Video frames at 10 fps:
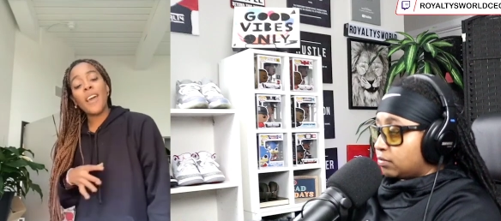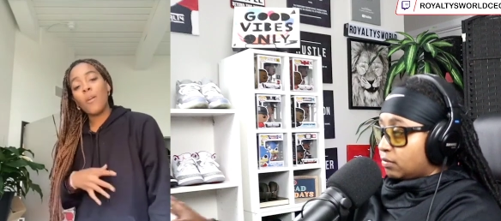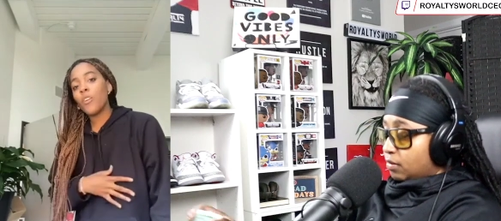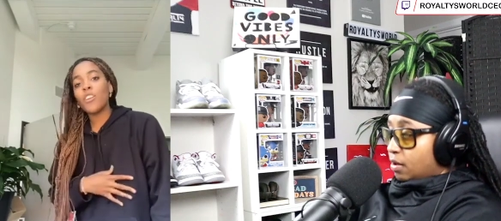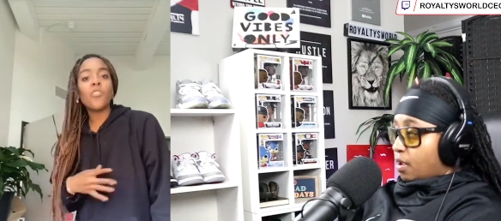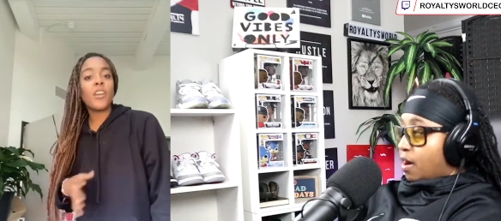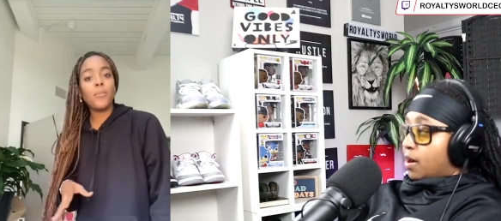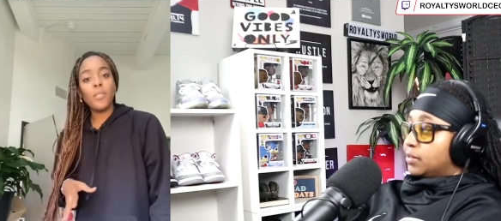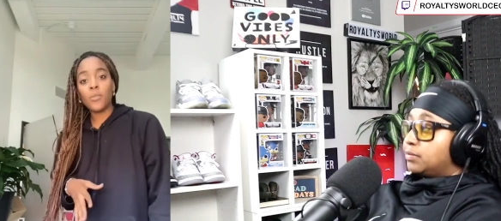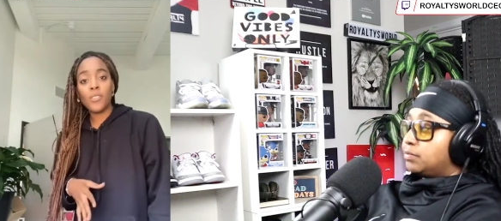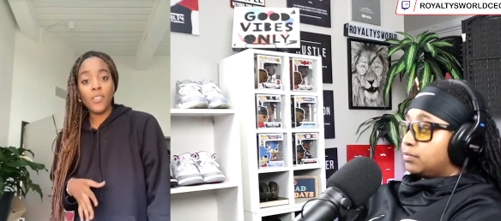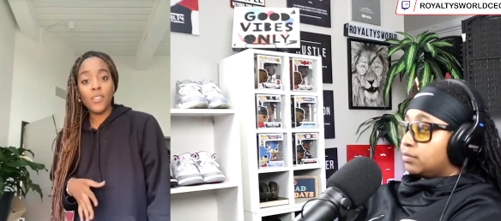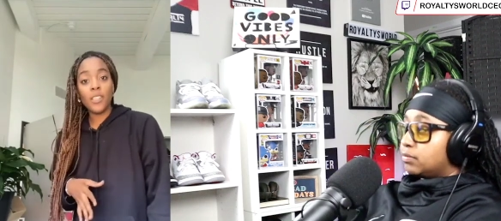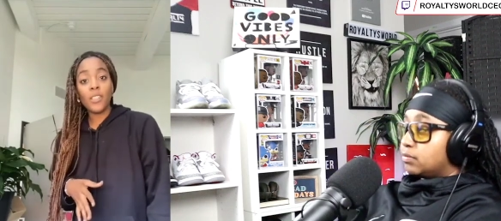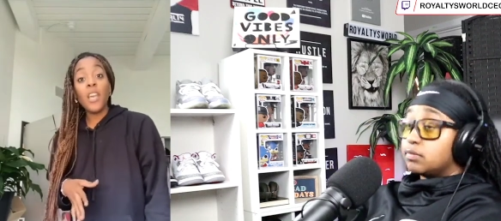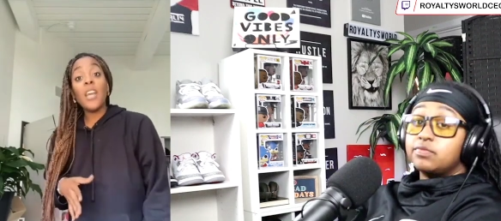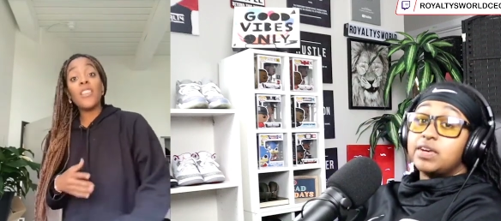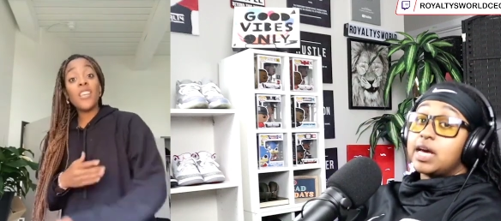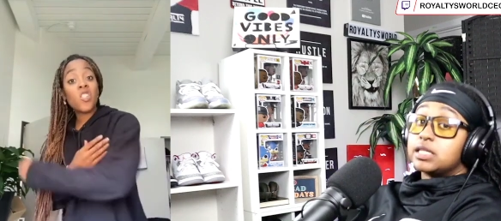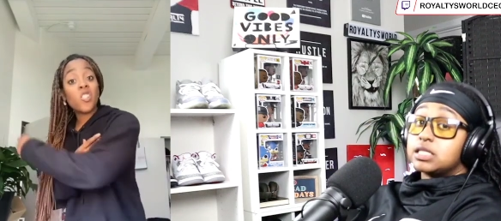Speaker 1: we're incredibly resilient.
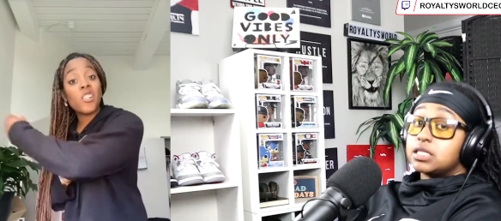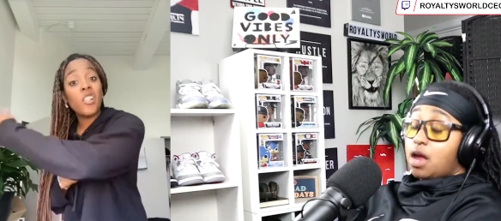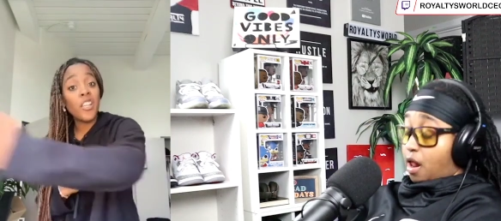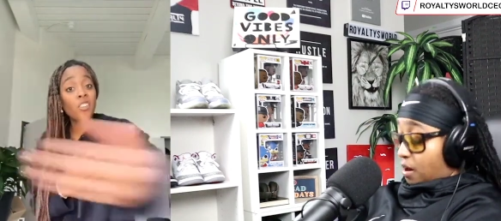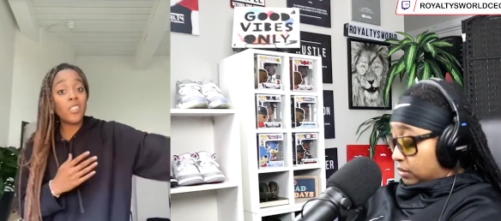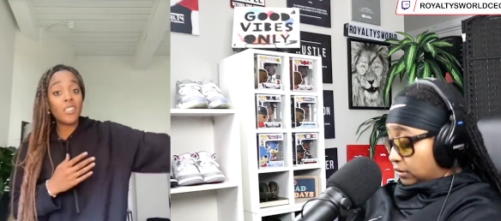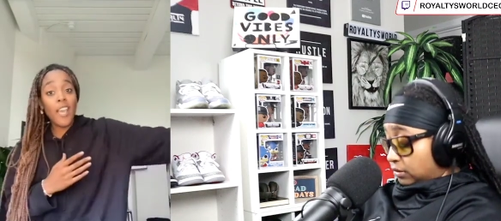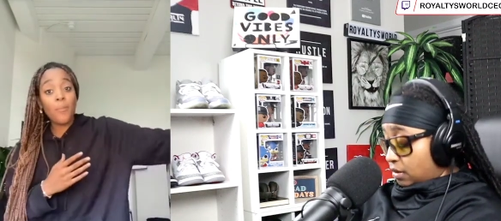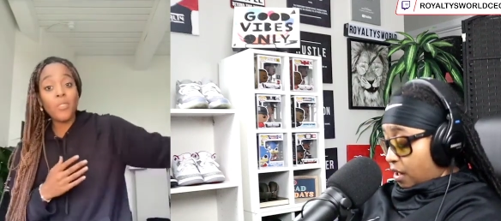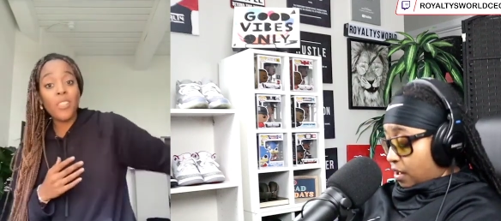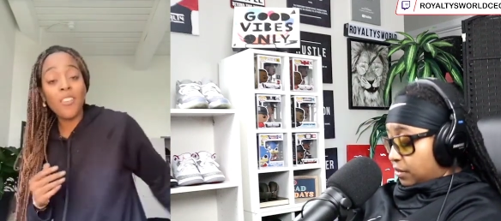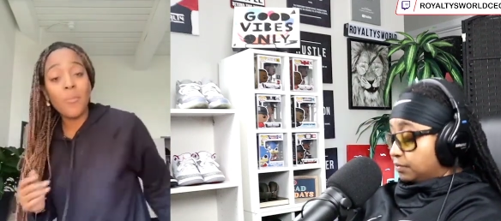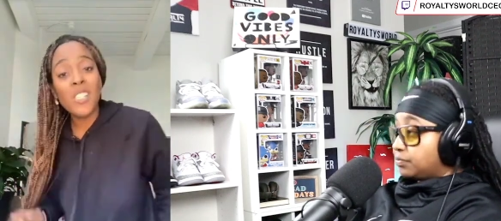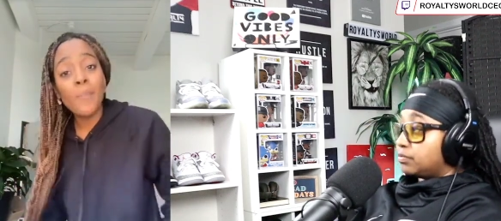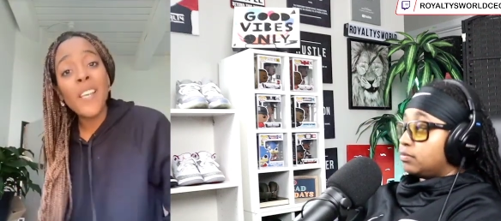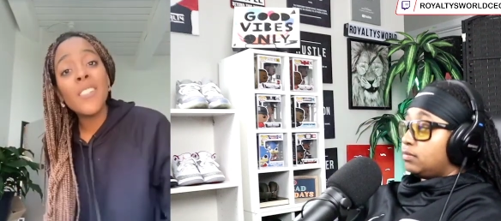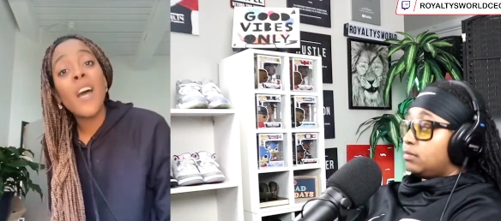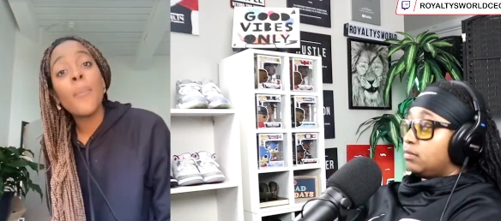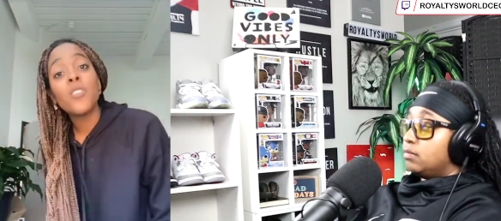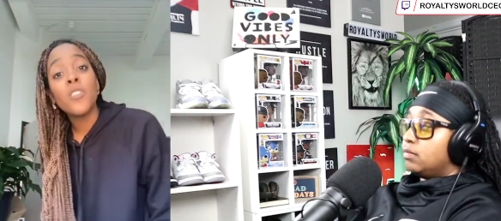This just cleared the table to give me space and
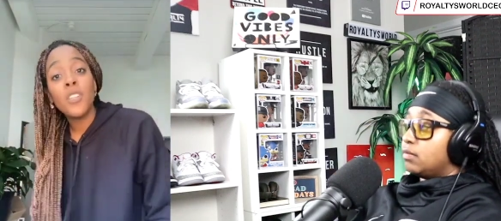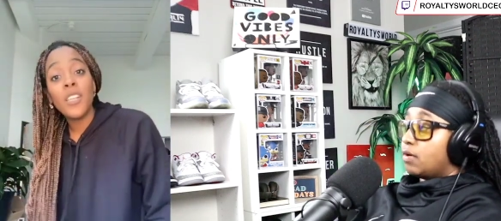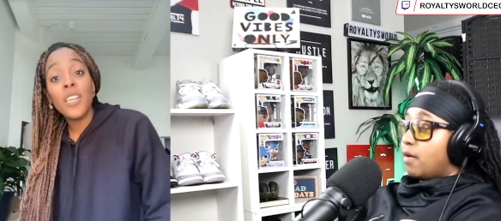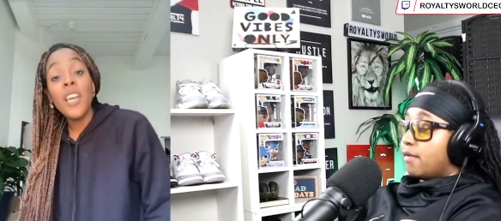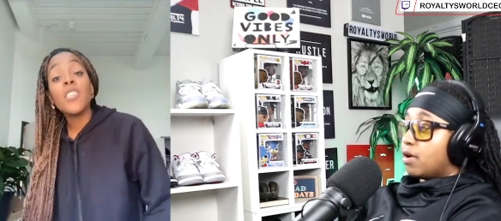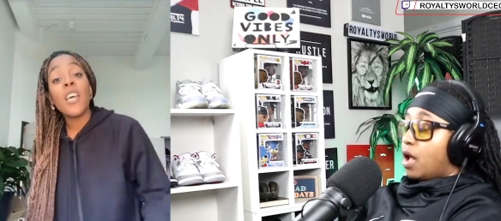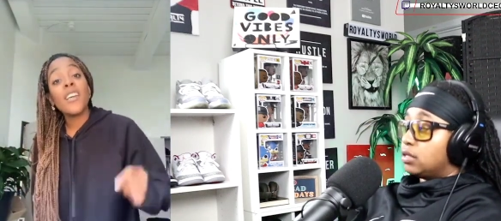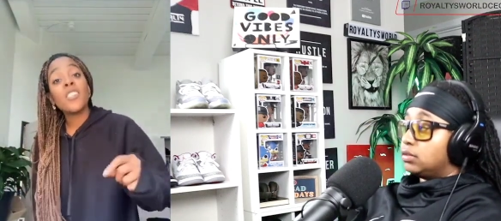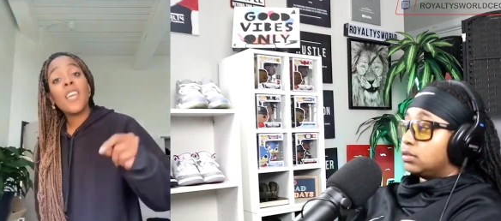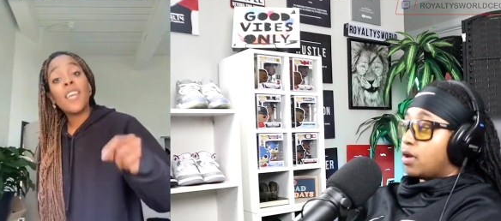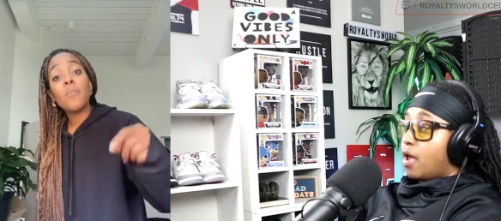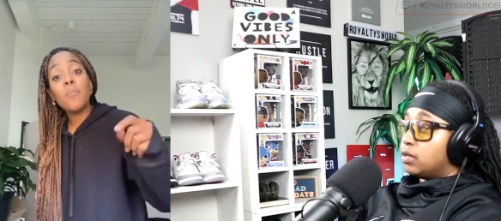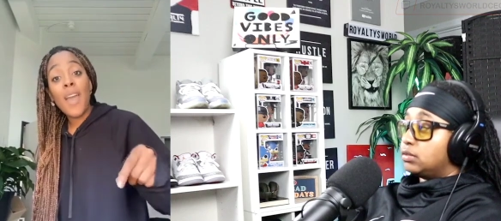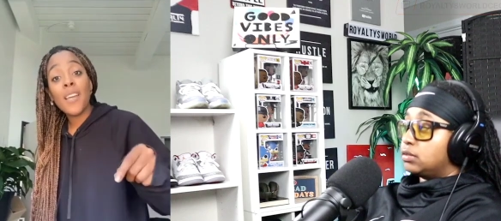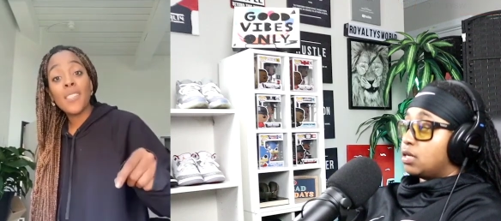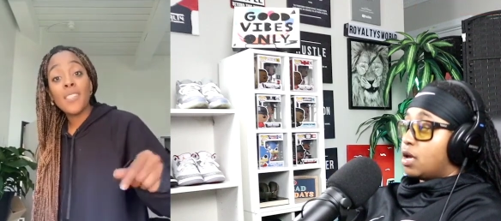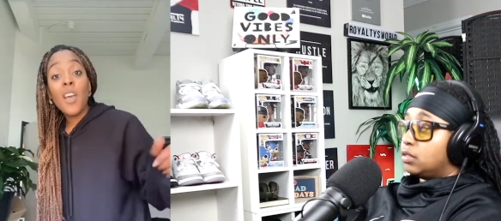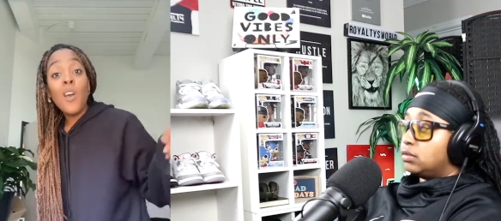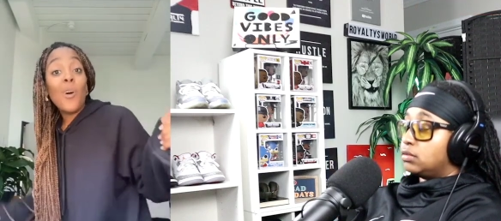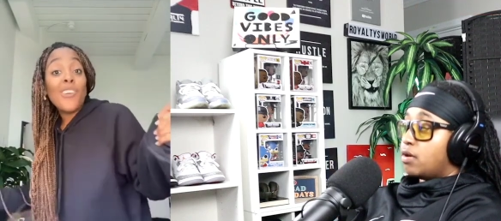opportunity to educate the masses
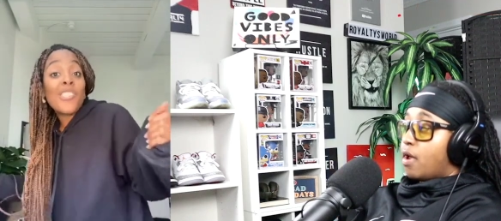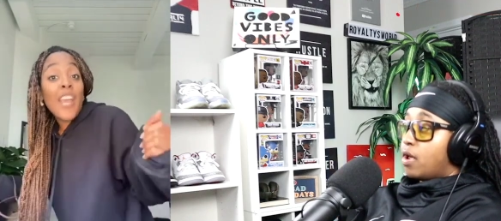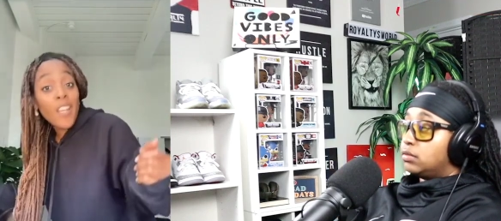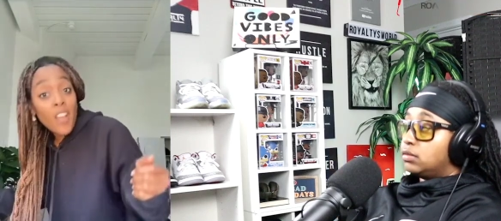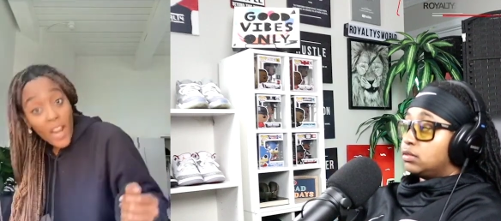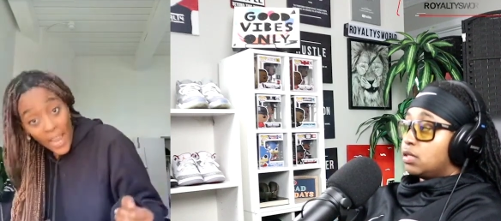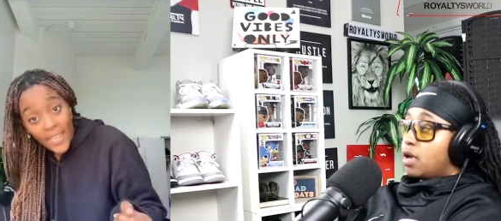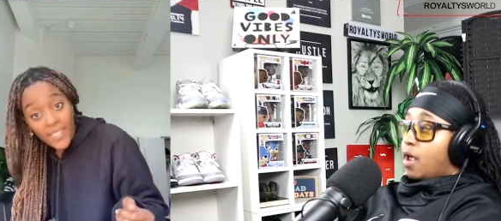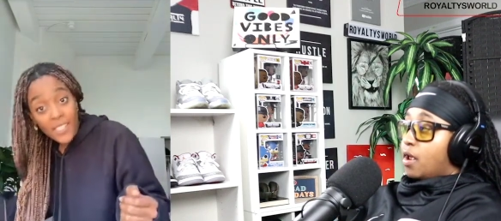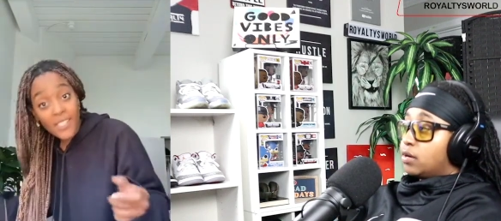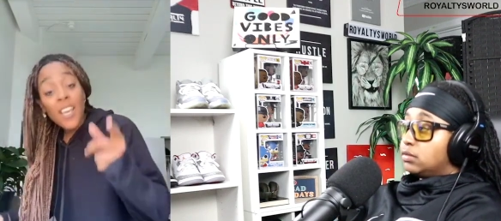while shaking our asses